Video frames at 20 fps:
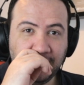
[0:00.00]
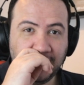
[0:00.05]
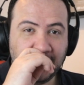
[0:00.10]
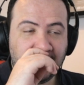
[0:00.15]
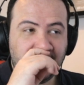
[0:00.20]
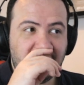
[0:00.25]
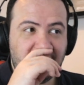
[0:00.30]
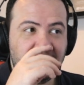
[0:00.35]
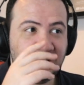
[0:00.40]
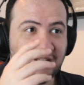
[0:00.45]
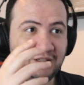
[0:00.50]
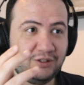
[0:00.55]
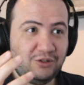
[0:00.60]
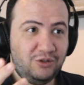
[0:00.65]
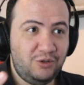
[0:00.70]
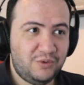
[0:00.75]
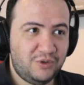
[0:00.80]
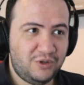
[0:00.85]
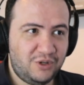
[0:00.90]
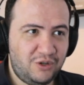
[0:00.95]
and it's a
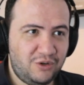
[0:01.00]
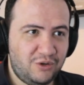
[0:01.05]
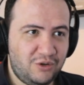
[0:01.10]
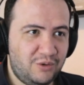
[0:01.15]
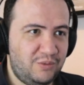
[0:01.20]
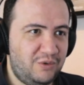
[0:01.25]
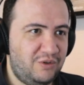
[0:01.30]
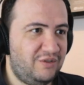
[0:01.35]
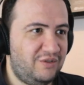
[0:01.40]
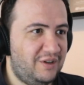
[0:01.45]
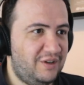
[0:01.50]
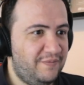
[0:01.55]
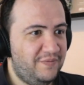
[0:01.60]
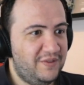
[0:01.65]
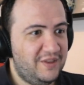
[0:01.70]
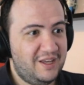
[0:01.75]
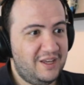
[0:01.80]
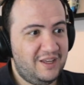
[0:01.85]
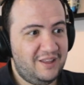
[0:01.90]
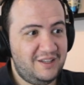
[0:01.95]
superhero movie.
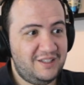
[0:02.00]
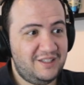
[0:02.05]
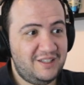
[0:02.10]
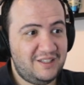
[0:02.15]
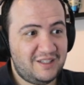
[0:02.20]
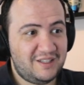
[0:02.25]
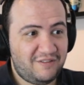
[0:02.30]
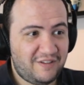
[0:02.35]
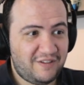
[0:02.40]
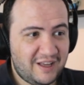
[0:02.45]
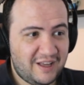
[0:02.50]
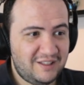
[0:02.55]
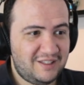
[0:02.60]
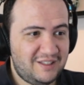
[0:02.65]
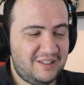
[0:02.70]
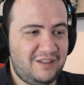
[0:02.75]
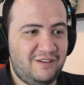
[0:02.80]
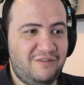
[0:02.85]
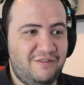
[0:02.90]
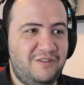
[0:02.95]
This is a
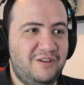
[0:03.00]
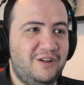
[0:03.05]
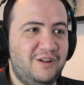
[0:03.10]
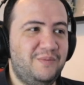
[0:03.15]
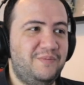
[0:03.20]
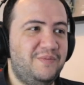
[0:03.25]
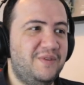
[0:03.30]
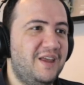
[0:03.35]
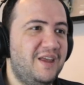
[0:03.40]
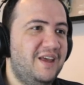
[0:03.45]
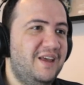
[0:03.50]
fantasy film.